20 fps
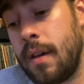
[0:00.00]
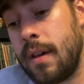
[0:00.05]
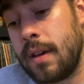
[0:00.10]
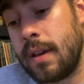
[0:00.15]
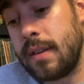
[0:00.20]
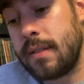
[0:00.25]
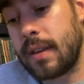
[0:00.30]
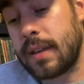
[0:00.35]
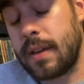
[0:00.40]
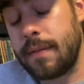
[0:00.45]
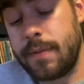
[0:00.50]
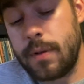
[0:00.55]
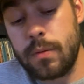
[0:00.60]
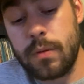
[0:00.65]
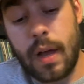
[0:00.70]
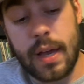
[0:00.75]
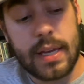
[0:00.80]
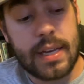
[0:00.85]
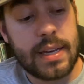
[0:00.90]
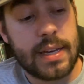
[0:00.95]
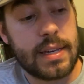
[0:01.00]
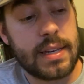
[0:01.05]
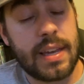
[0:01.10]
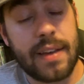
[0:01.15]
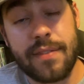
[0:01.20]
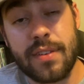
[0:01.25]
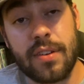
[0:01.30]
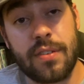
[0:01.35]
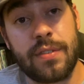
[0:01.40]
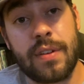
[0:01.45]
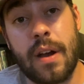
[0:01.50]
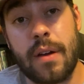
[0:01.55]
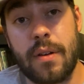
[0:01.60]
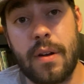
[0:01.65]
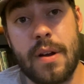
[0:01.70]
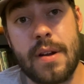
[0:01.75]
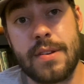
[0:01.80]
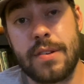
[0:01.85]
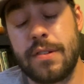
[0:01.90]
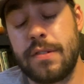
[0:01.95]
He's like, if you like it, give it a shout
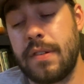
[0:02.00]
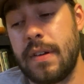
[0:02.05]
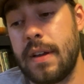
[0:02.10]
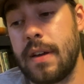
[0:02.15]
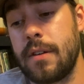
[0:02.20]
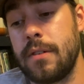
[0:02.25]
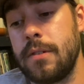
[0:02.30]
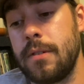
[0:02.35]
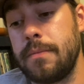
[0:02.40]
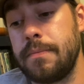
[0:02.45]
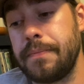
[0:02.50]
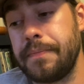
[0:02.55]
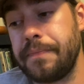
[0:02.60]
out on your channel.